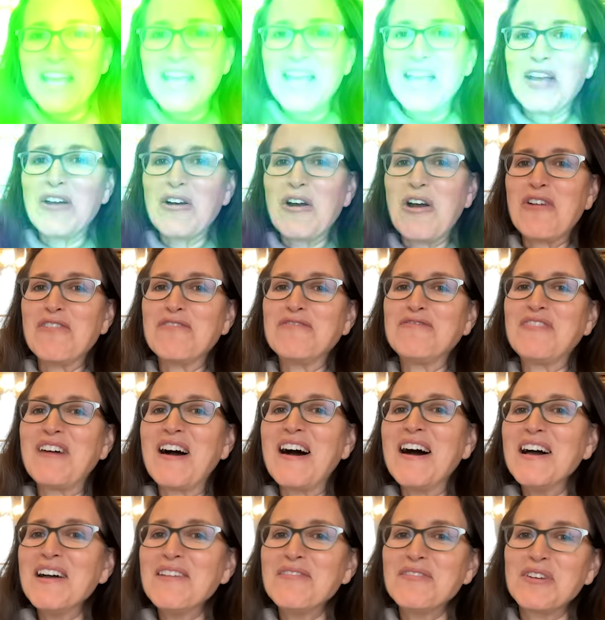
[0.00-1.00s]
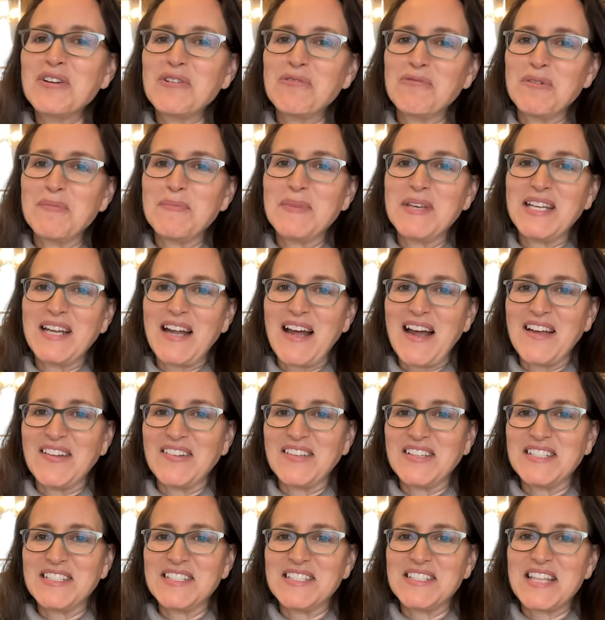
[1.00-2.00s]
Here are five Caribbean
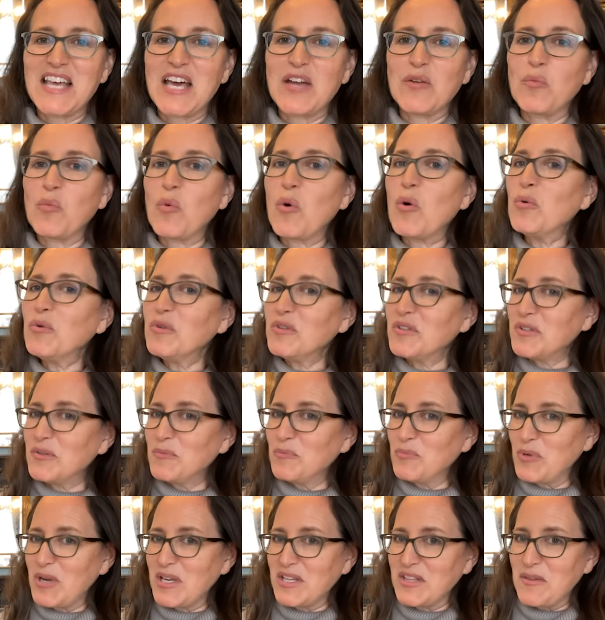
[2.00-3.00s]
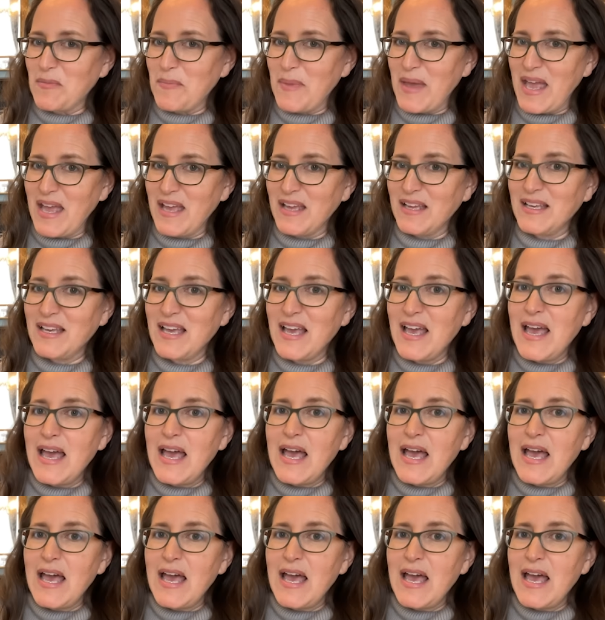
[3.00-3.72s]
islands that won't break the bank,